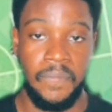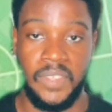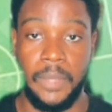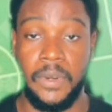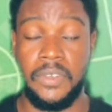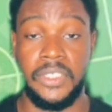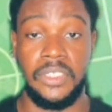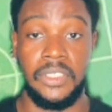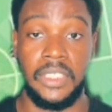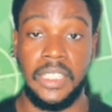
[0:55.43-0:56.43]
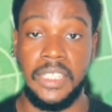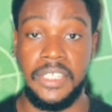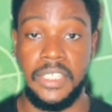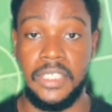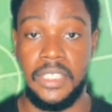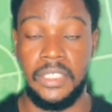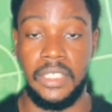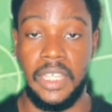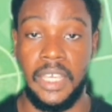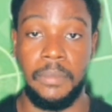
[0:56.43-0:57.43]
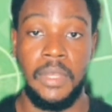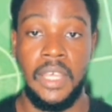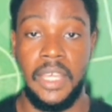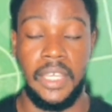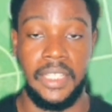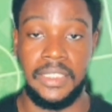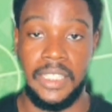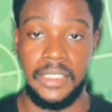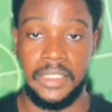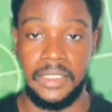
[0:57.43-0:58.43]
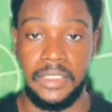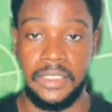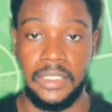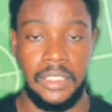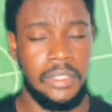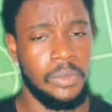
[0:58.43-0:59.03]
Gabriel returned the clean sheet in the game against Leicester City.